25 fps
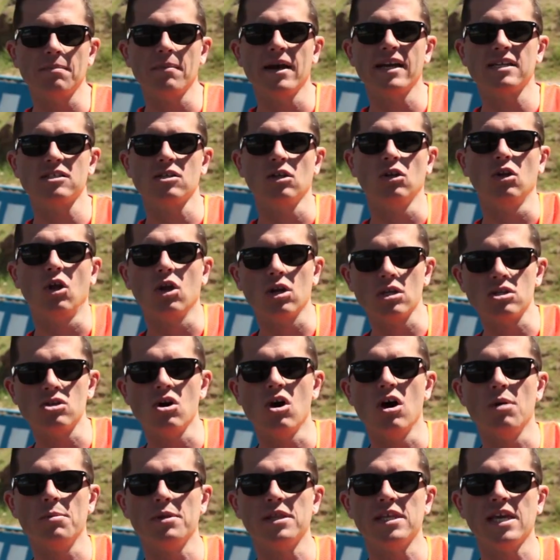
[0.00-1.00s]
makes a lot of
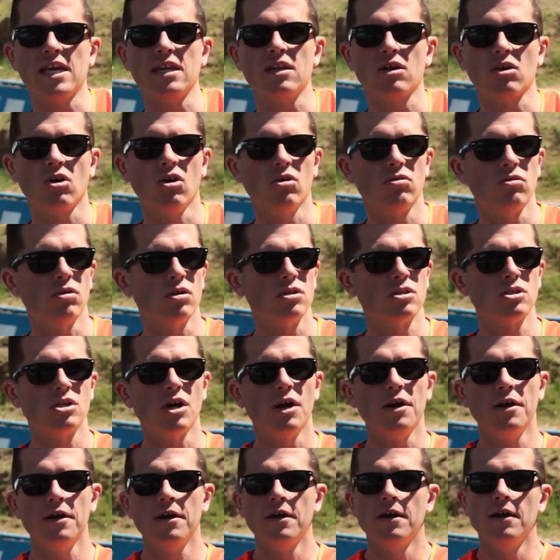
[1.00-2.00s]
time at the end of Conrod.
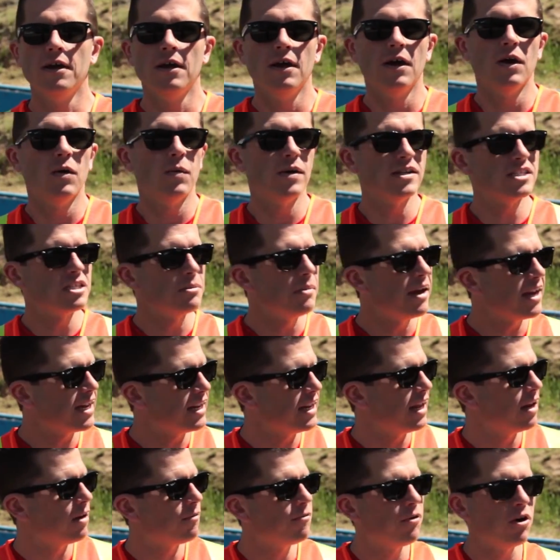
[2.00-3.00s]
So once you make it
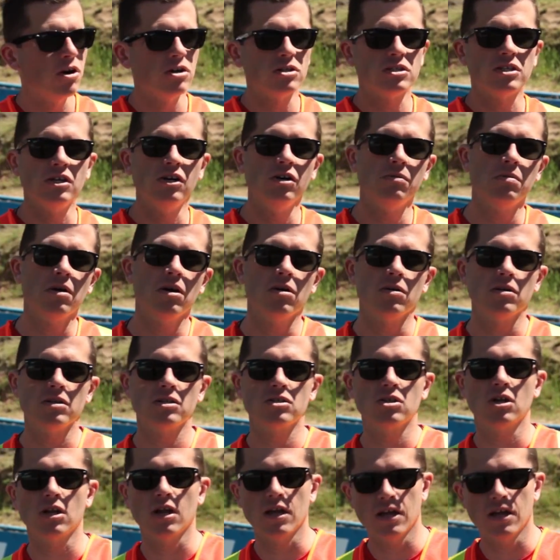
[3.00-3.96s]
out of Forest Elbow, it's